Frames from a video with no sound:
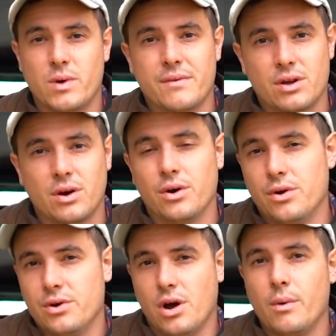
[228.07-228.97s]
We have a
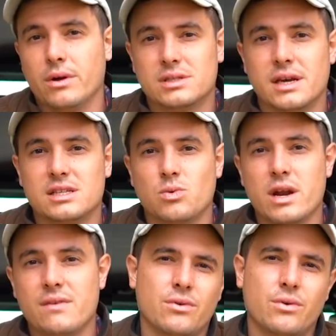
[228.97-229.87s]
code
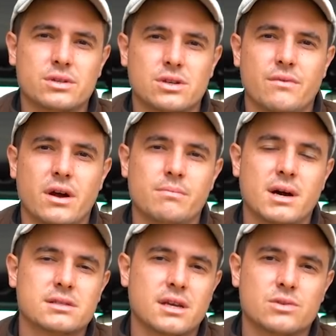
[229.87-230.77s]
OLT20 for orders over
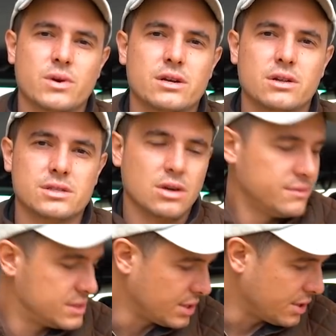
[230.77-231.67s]
$100, get $20
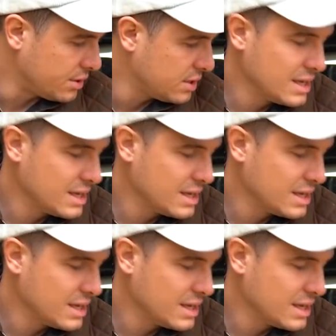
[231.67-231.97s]
off. So